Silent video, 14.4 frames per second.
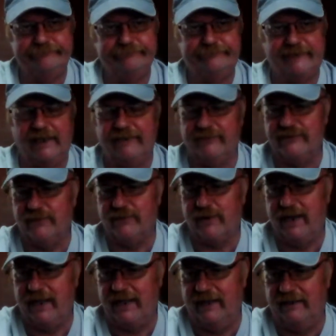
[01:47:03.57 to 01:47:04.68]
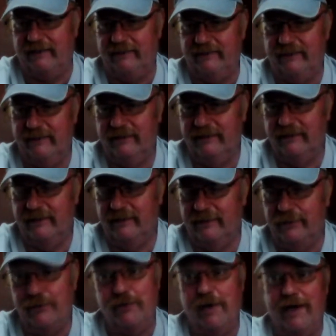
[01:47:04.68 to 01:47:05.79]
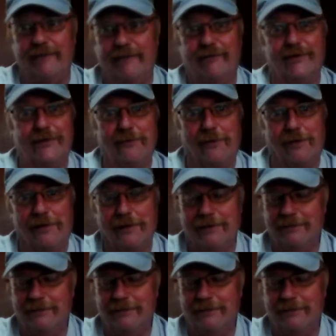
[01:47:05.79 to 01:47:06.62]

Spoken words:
Thank you for joining in, whoever you are.